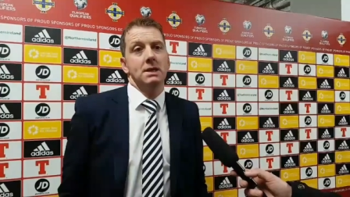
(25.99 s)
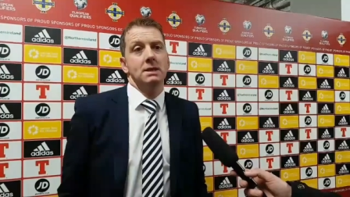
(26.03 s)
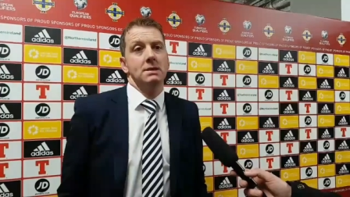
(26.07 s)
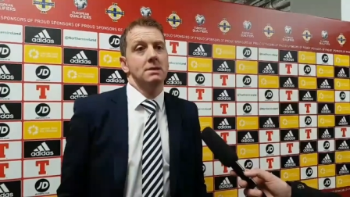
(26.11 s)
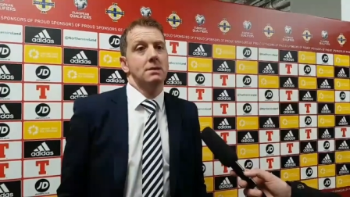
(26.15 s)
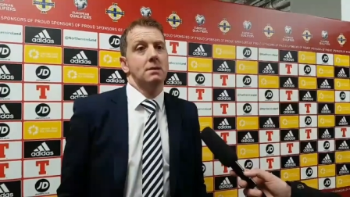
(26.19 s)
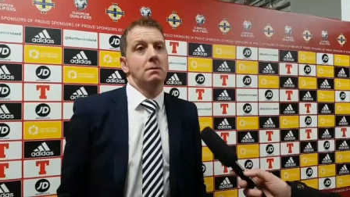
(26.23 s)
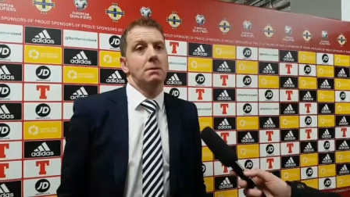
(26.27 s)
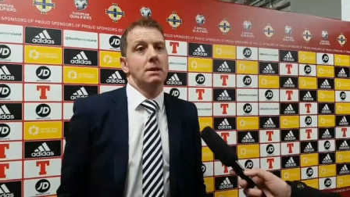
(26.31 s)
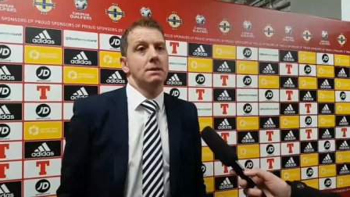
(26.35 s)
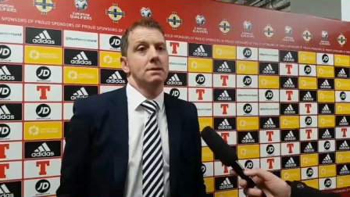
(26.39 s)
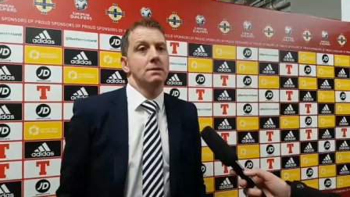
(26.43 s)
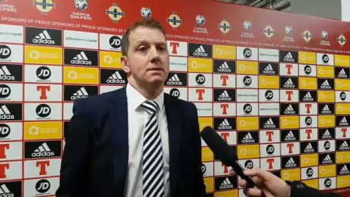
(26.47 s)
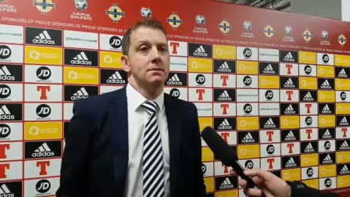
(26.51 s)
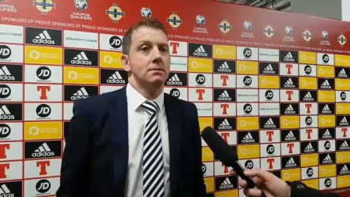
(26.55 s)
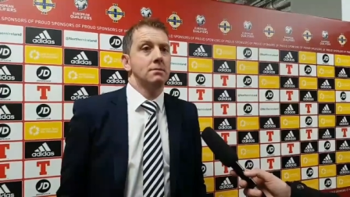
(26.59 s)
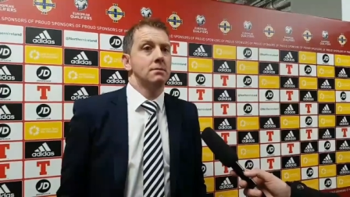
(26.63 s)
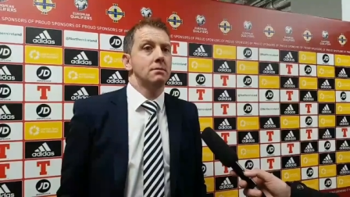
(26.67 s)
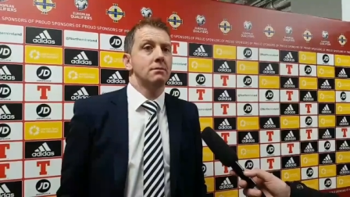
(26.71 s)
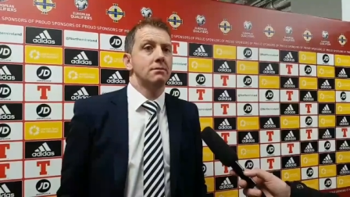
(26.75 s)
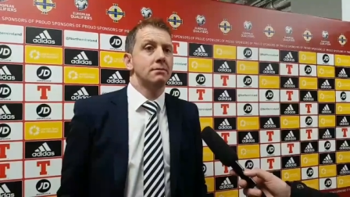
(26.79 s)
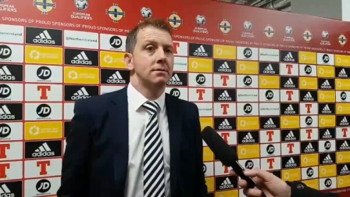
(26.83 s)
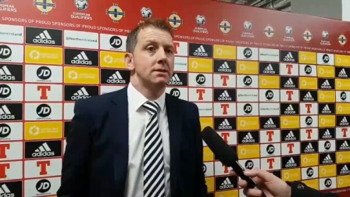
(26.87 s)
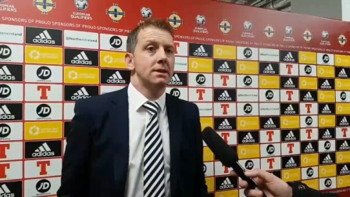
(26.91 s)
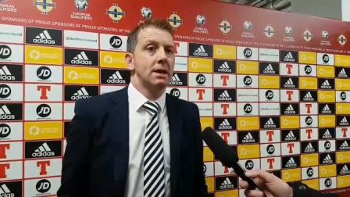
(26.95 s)
It's the best
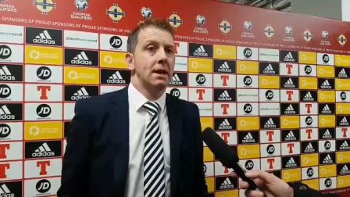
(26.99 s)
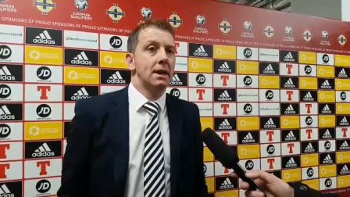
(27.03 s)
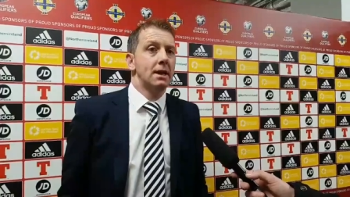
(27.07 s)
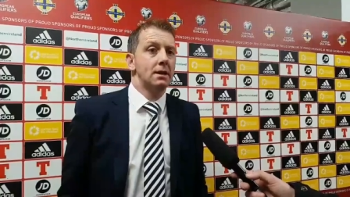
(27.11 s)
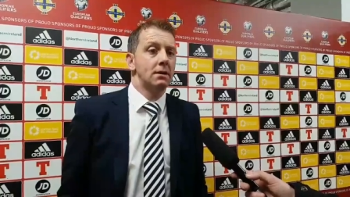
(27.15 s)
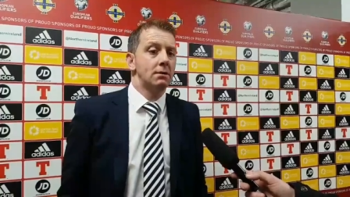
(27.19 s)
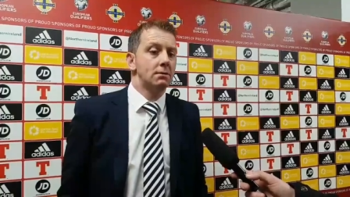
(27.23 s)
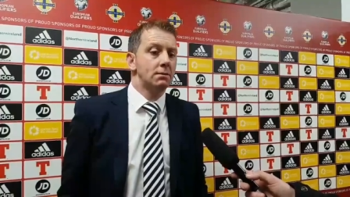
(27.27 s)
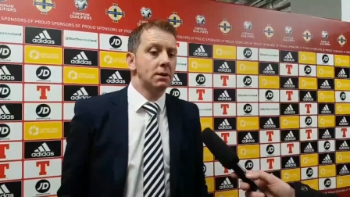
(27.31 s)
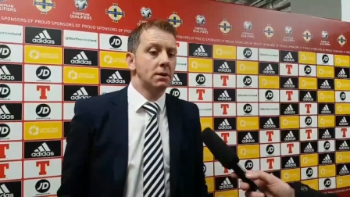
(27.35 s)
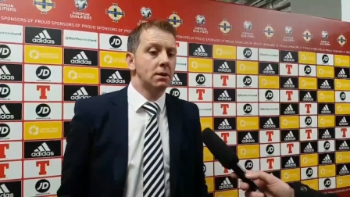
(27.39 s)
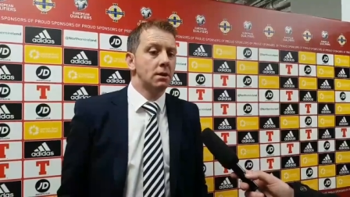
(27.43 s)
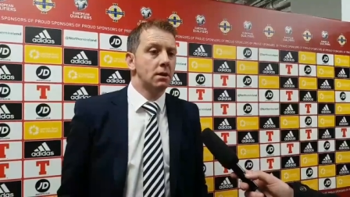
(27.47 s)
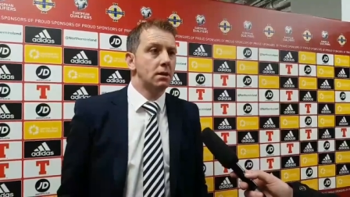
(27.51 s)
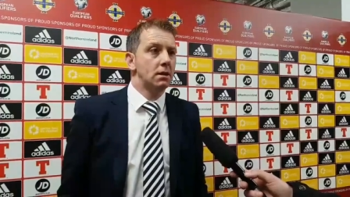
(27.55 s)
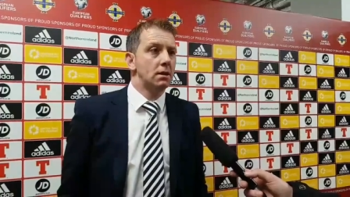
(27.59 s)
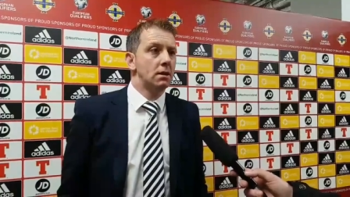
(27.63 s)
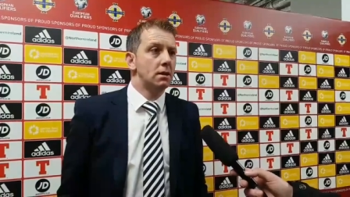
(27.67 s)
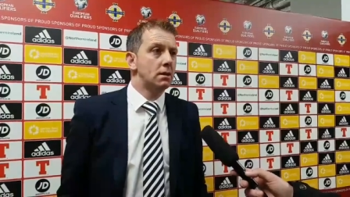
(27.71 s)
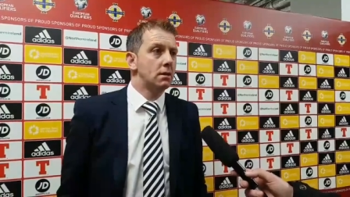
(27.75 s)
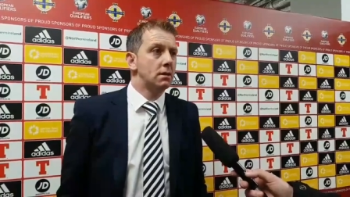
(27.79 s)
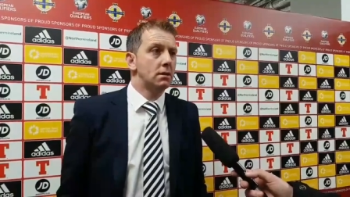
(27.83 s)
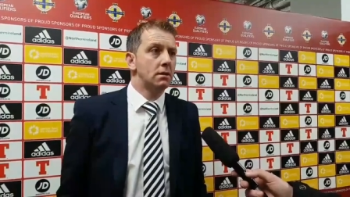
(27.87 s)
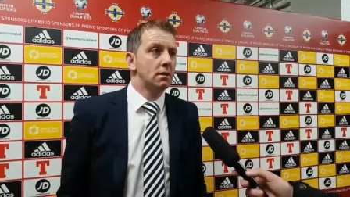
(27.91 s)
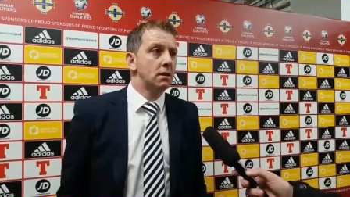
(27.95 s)
stadium in
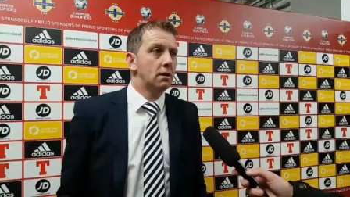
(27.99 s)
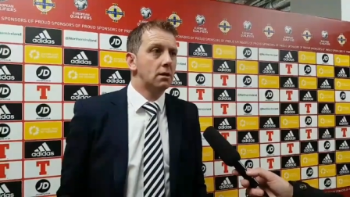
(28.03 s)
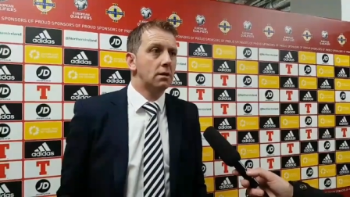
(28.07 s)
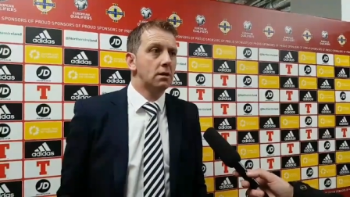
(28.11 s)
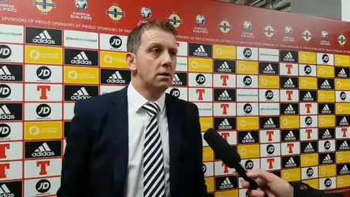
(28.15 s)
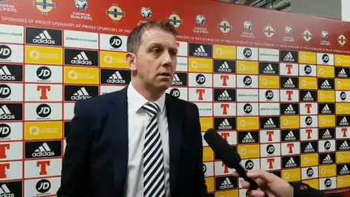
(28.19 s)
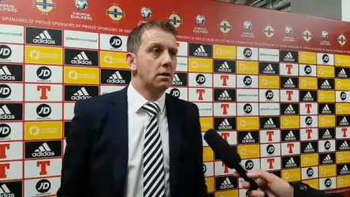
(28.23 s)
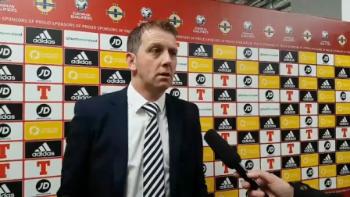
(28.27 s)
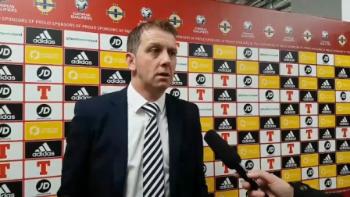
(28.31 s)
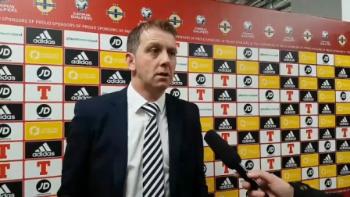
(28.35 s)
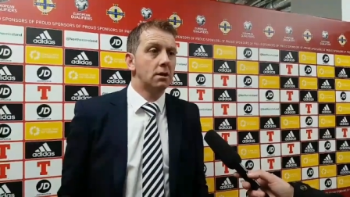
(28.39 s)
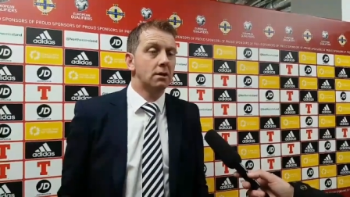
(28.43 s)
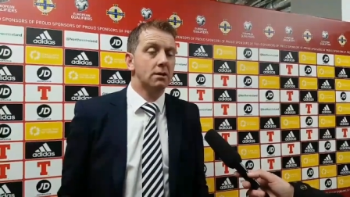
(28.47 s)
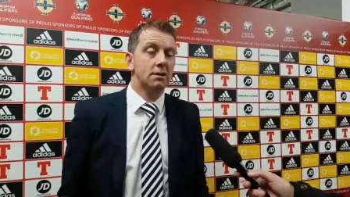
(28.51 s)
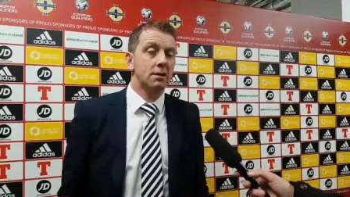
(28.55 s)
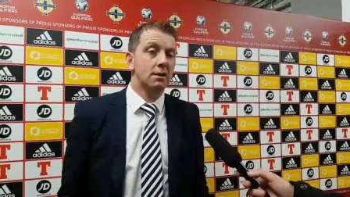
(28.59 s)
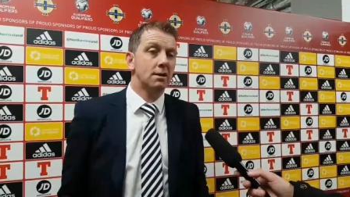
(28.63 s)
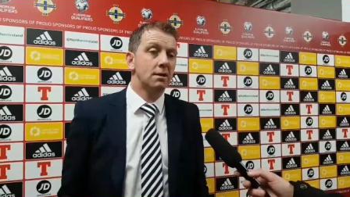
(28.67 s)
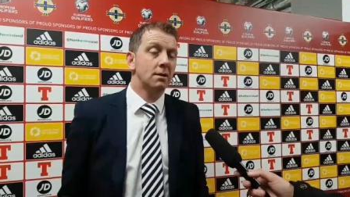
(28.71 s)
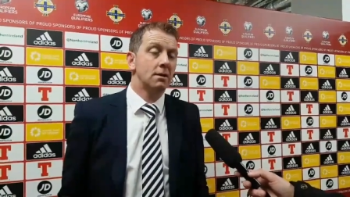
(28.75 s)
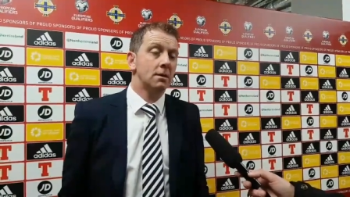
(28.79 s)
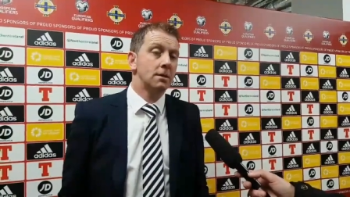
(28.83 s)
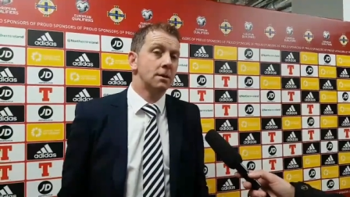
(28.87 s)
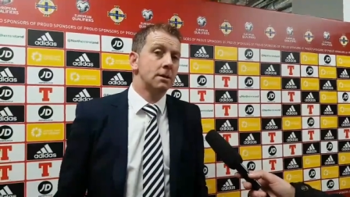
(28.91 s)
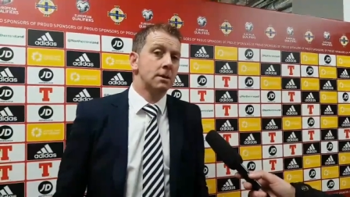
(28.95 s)
the in, in the island, and